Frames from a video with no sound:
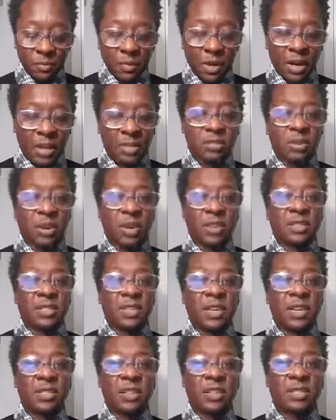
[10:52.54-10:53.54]
I started
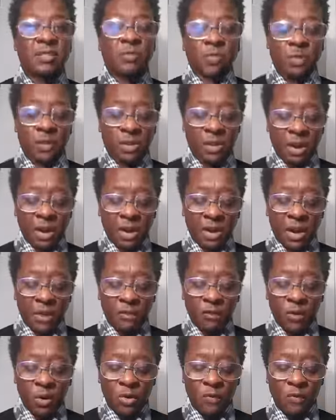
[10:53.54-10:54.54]
seeing things for what they are. And I
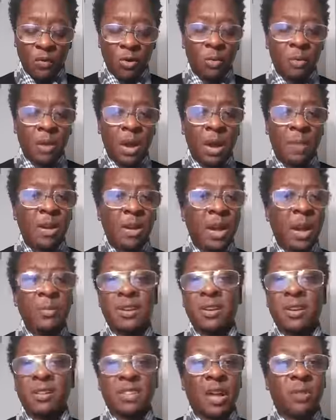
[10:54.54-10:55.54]
voted for Obama not
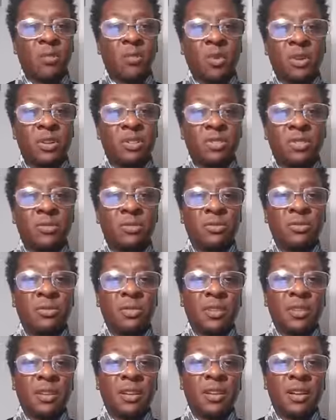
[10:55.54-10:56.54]
because I wanted to.
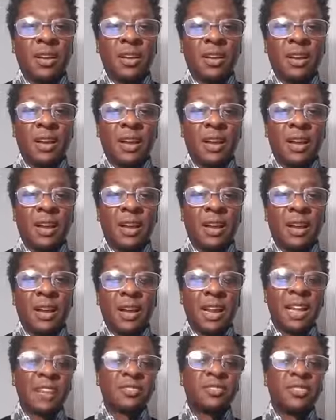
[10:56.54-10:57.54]

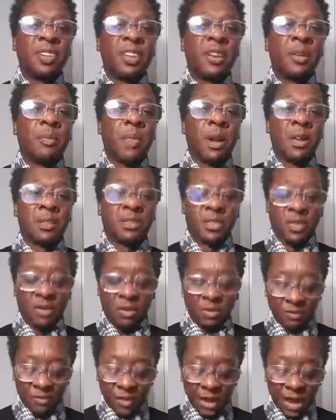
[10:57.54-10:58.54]
And I cheated
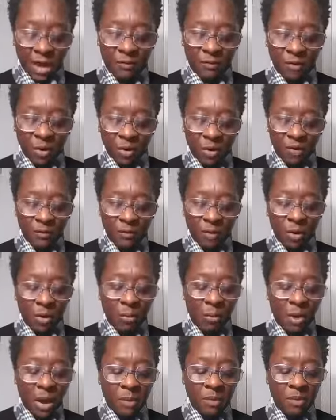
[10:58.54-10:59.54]
myself. I voted for
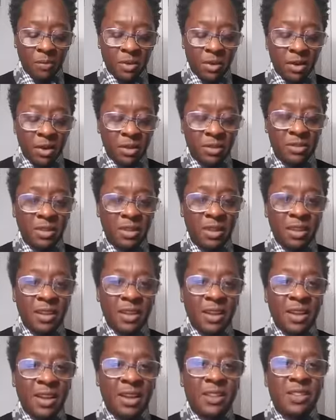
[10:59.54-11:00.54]
Obama because,
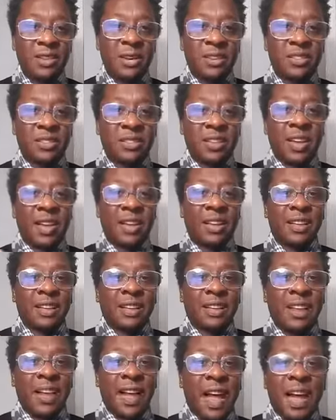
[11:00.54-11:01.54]
you know, it's like,
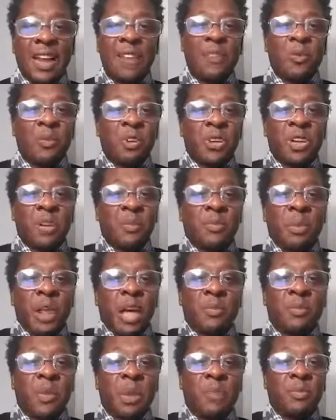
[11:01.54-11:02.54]
I didn't want to hear
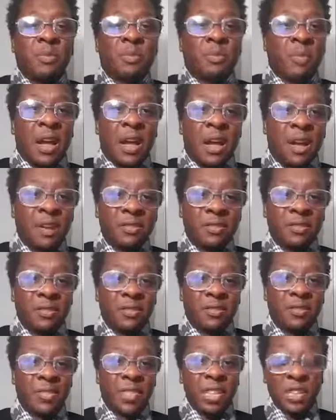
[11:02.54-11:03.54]
black people's mouths.
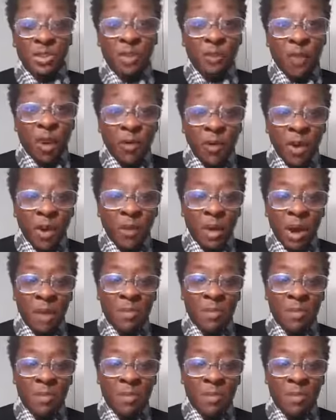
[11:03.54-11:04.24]
Did you vote for Obama?